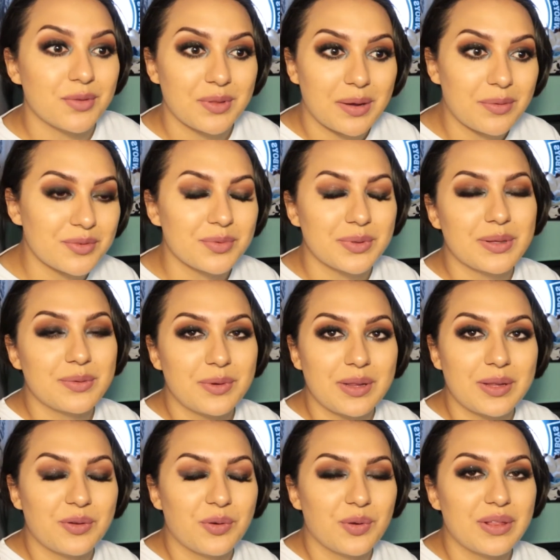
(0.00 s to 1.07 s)
So that was really,
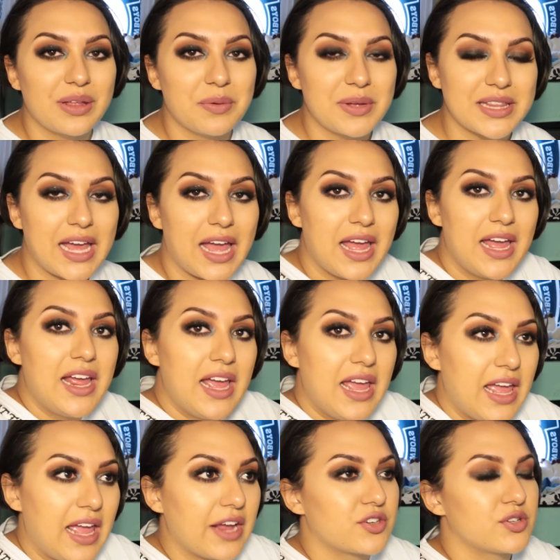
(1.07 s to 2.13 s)
really cool. They went that
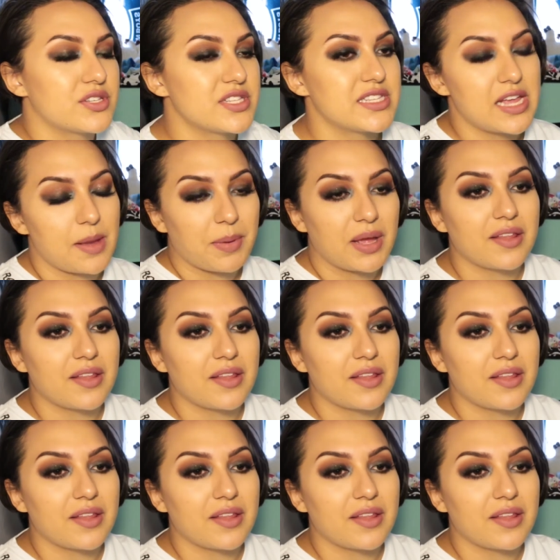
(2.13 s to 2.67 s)
extra step.